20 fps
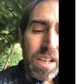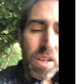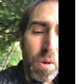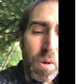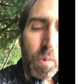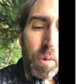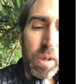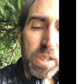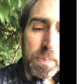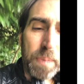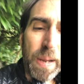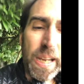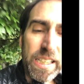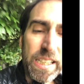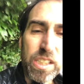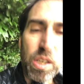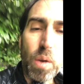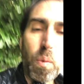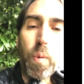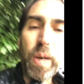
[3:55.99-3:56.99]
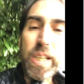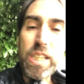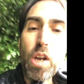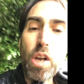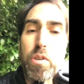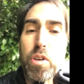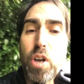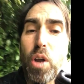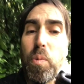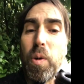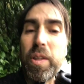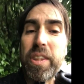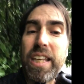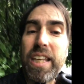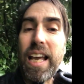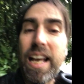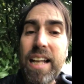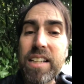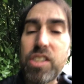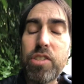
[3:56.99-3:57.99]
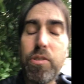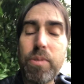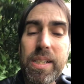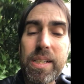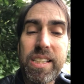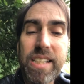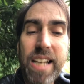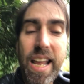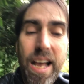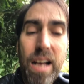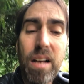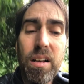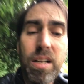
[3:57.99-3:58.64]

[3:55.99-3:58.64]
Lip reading: which means we don't know what the answer is now,